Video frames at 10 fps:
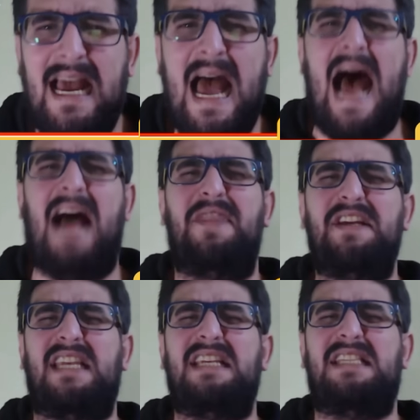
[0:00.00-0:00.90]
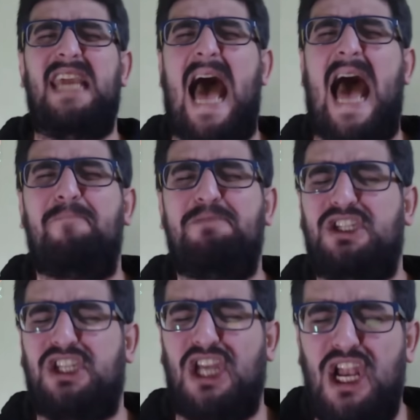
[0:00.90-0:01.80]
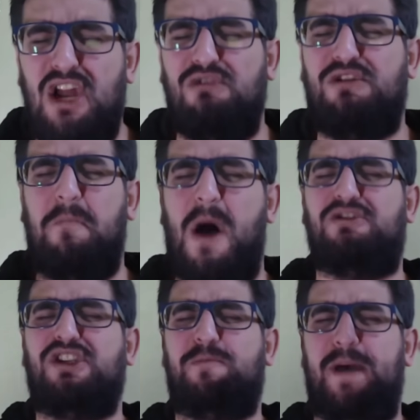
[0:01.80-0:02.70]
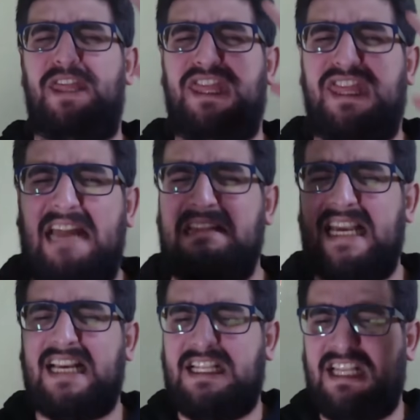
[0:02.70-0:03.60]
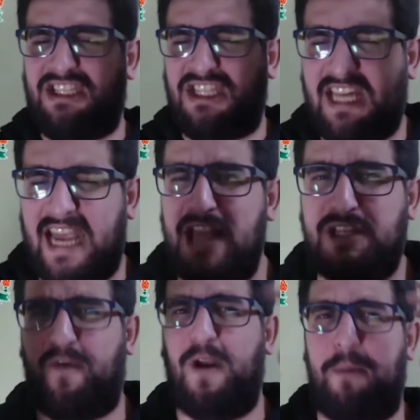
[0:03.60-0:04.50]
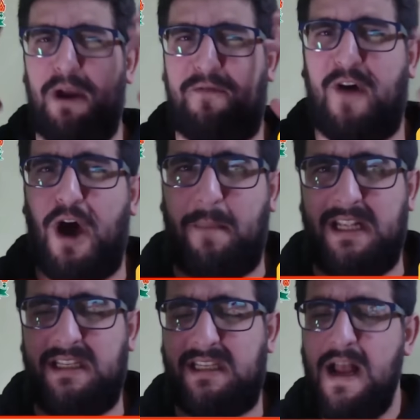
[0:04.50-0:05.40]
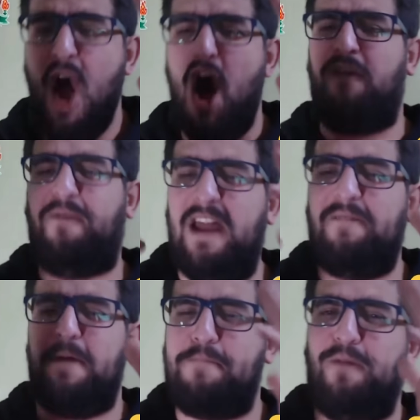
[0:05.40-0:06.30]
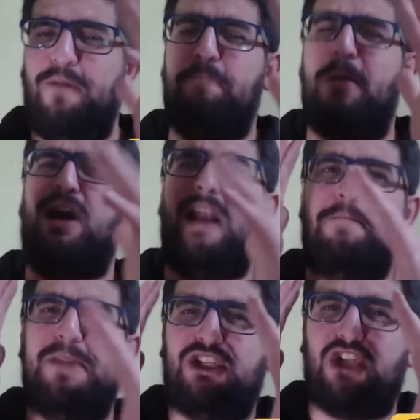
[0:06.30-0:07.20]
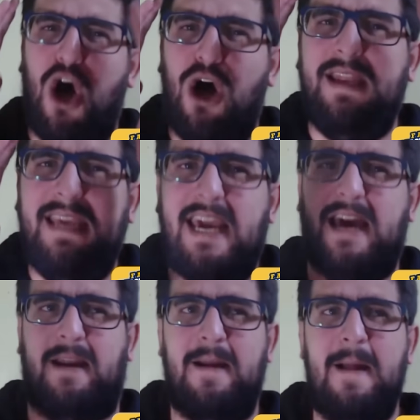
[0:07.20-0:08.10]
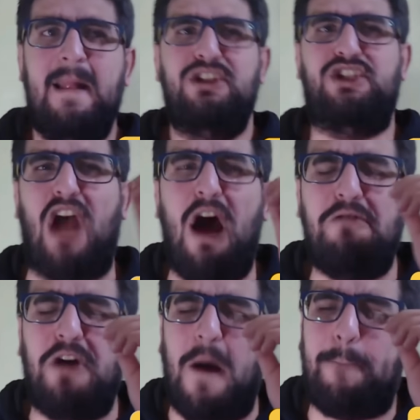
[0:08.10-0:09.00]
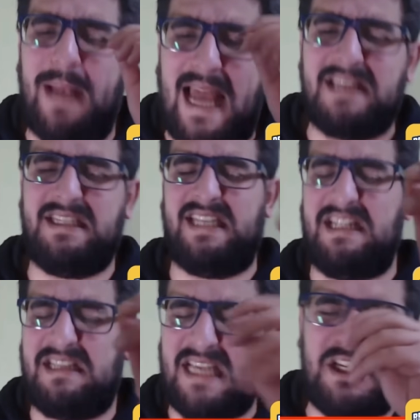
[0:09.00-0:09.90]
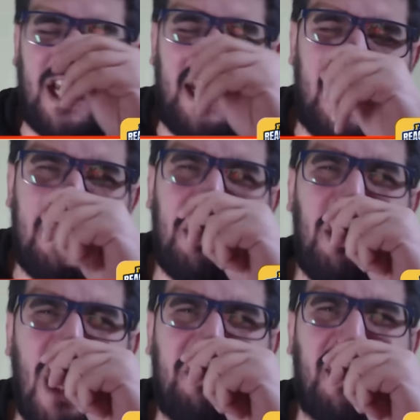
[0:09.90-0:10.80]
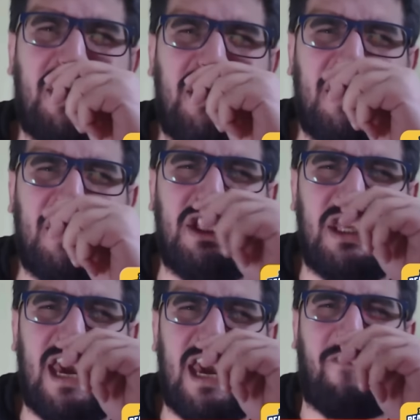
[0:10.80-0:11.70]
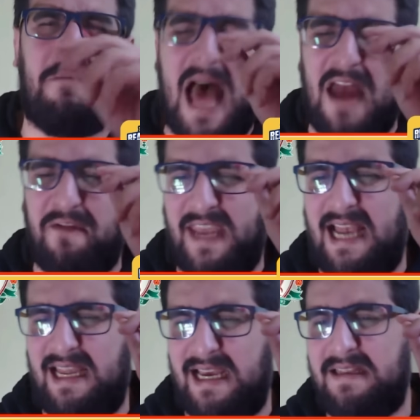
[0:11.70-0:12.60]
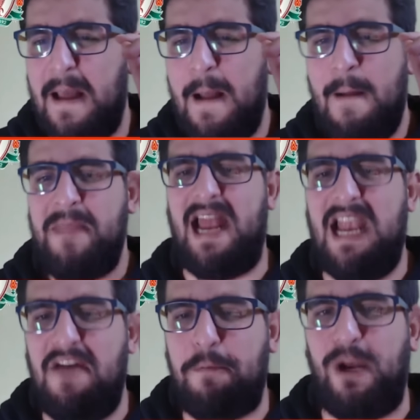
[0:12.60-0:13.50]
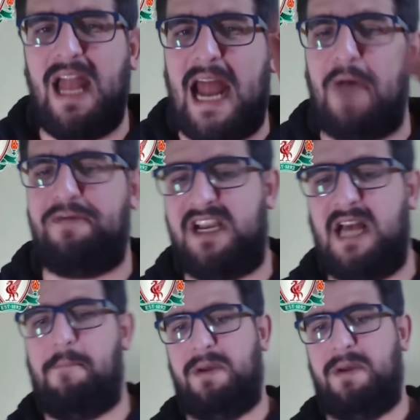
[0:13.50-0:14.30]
And this is the absolute most pathetic, disgraceful performance of Liverpool Football Club this whole year. So complacent, such an idiotic decision there from Harvey Elliott. And Liverpool are out the cup.